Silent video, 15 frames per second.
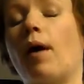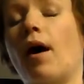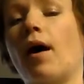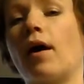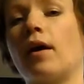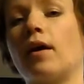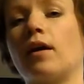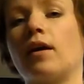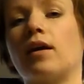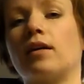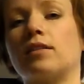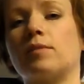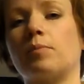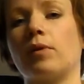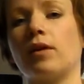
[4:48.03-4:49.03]
by
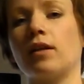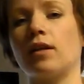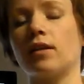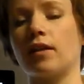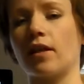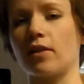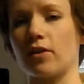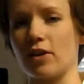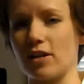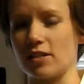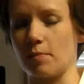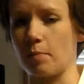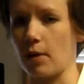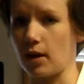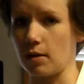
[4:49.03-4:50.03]
explaining that there
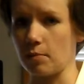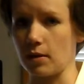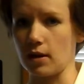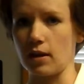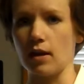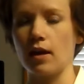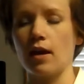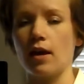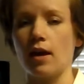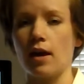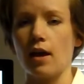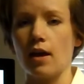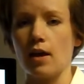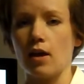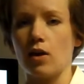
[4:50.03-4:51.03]
is a baby
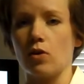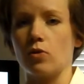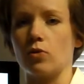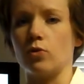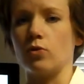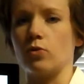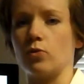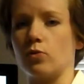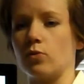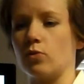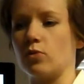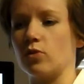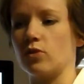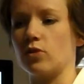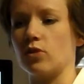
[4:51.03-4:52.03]

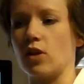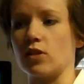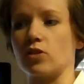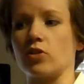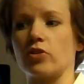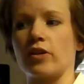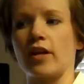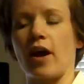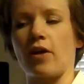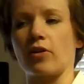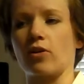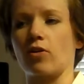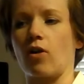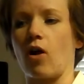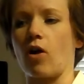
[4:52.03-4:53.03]
who is learning
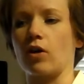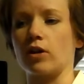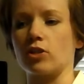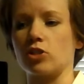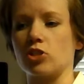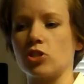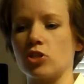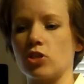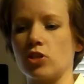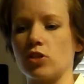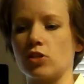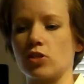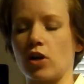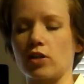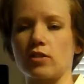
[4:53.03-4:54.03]
how to crawl, and
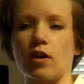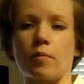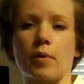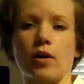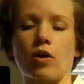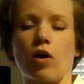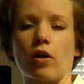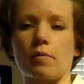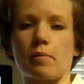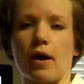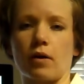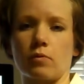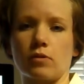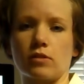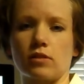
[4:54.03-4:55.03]
she starts out by crawling
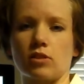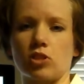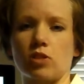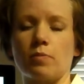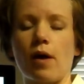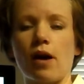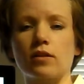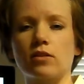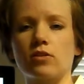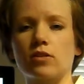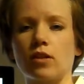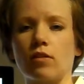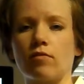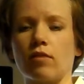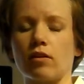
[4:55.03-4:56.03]
backwards, and she backs
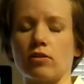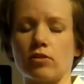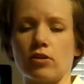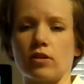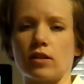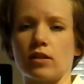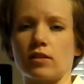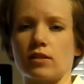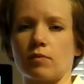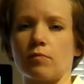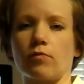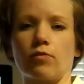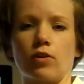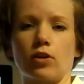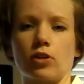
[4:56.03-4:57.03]
herself underneath
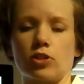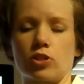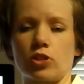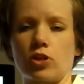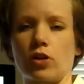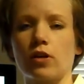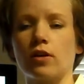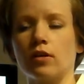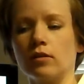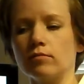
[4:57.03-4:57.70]
some furniture,